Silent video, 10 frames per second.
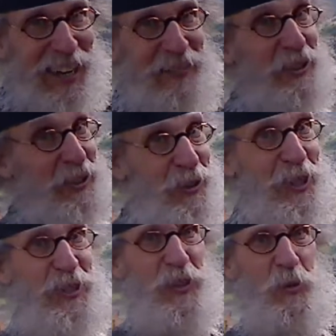of
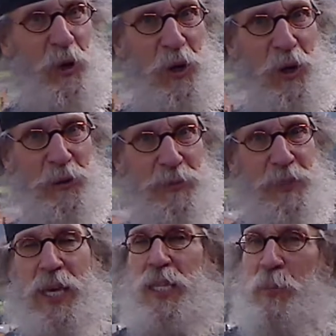Joy to the World,
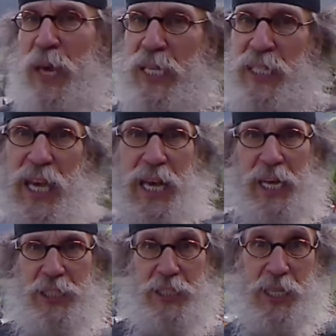the man of the
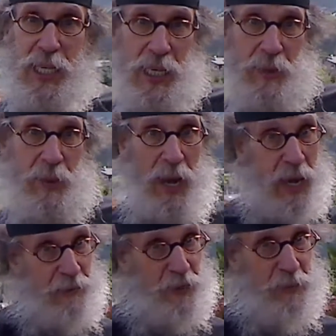house came
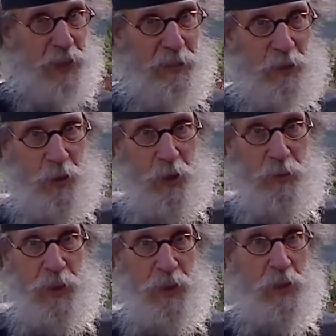out from the living
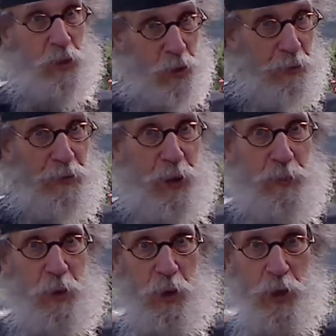room to the front